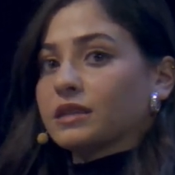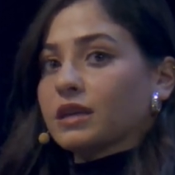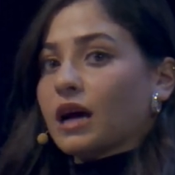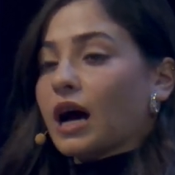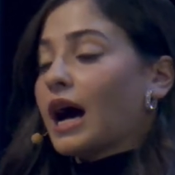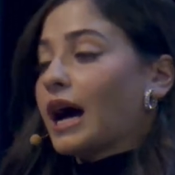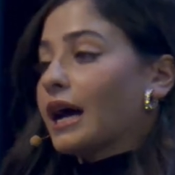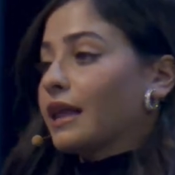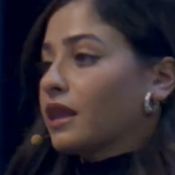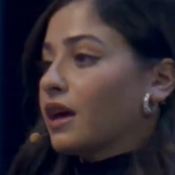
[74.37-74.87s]

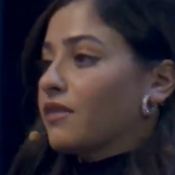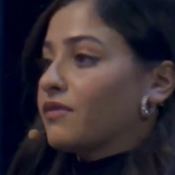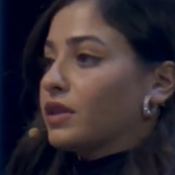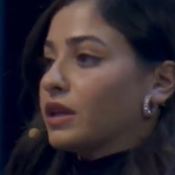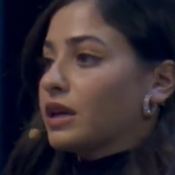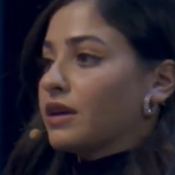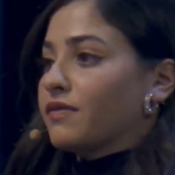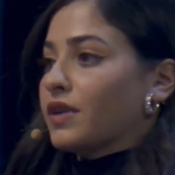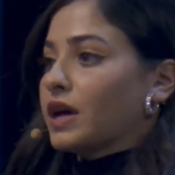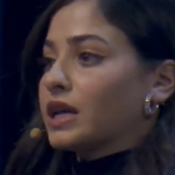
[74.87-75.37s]
high-level
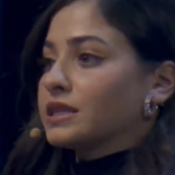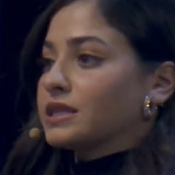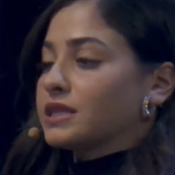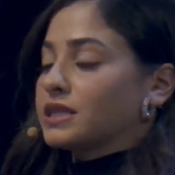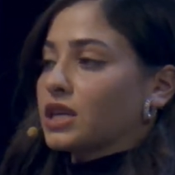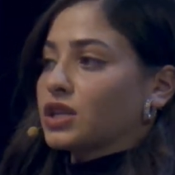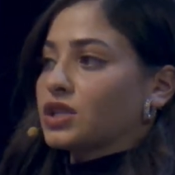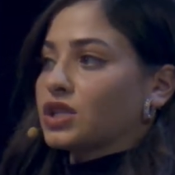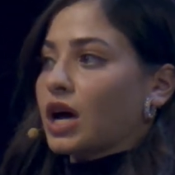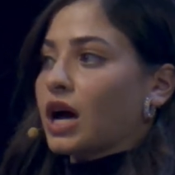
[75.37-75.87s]
events
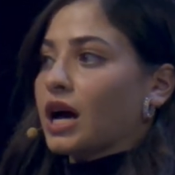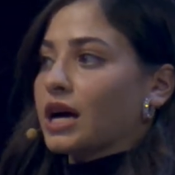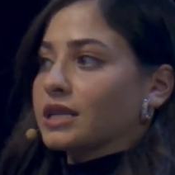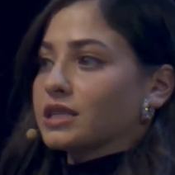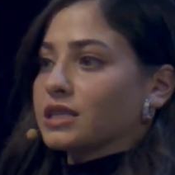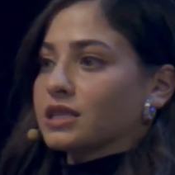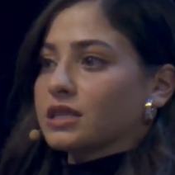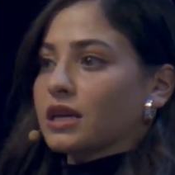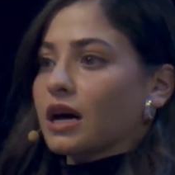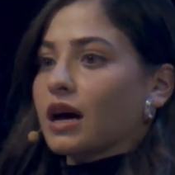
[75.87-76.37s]
such
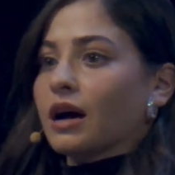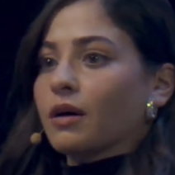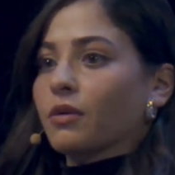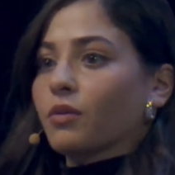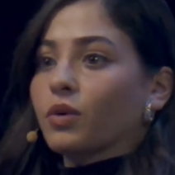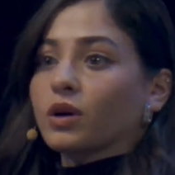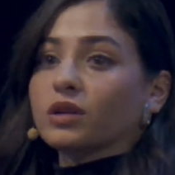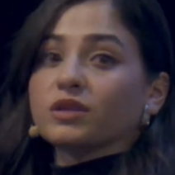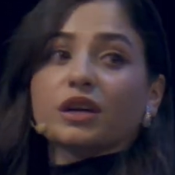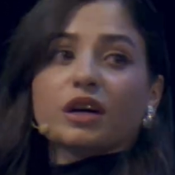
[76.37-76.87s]
as
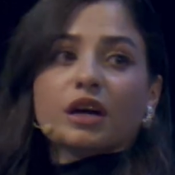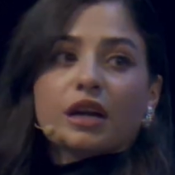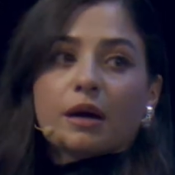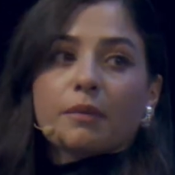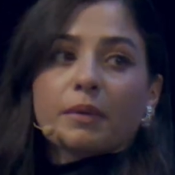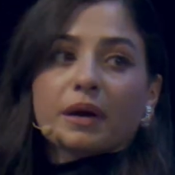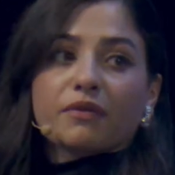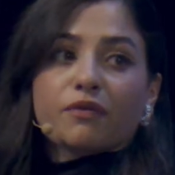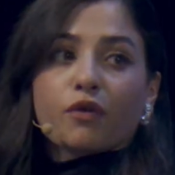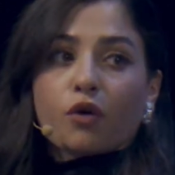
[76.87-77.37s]
World
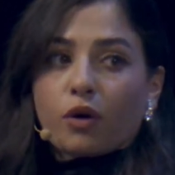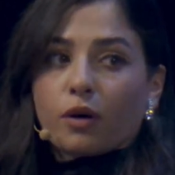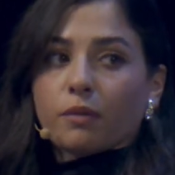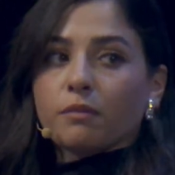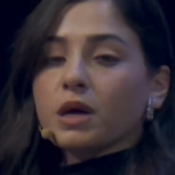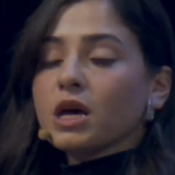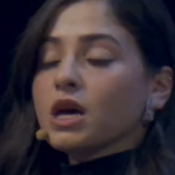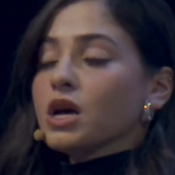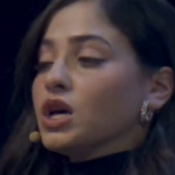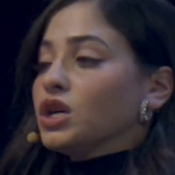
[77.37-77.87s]
Economic Forum.
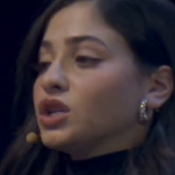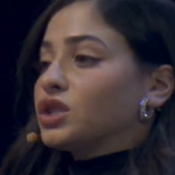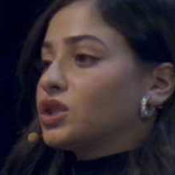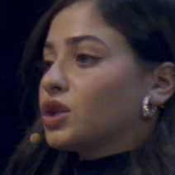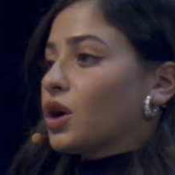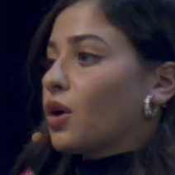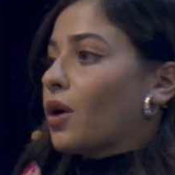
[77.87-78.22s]
So